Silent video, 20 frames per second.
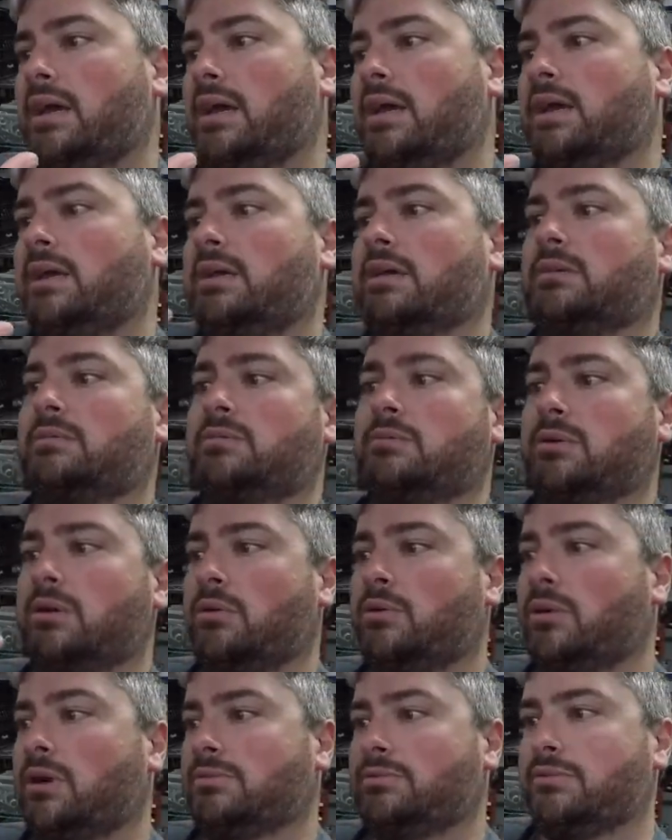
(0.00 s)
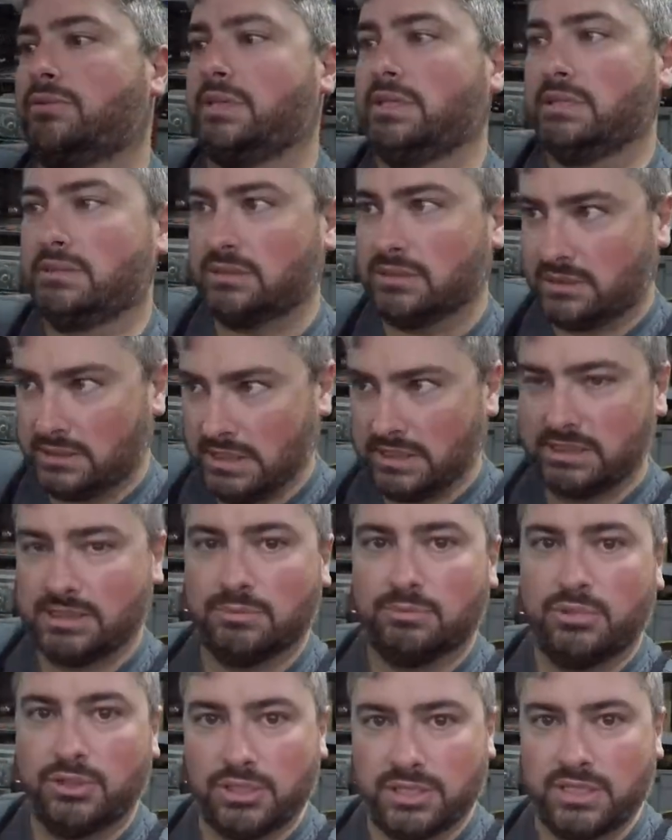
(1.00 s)
It can go off of it and tends to
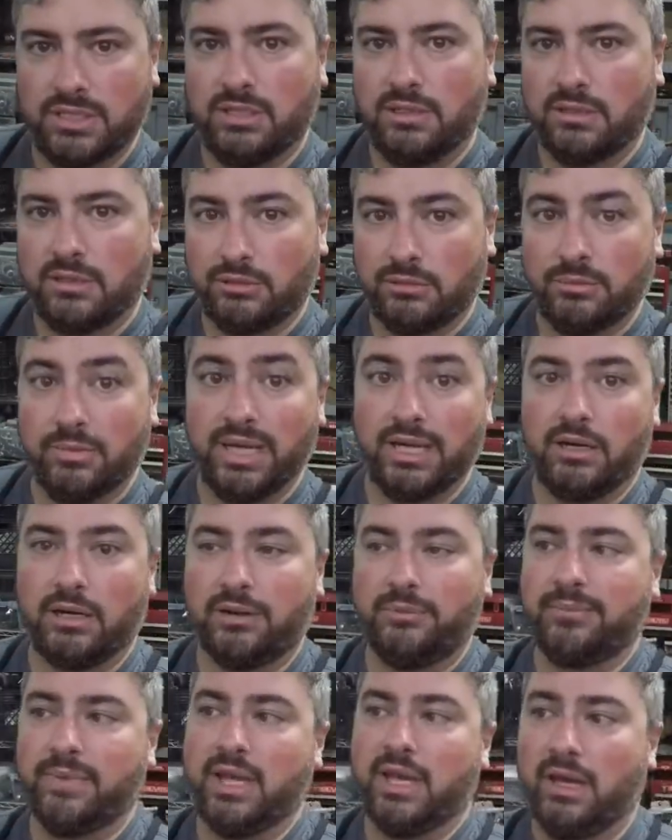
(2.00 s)
push it a little better.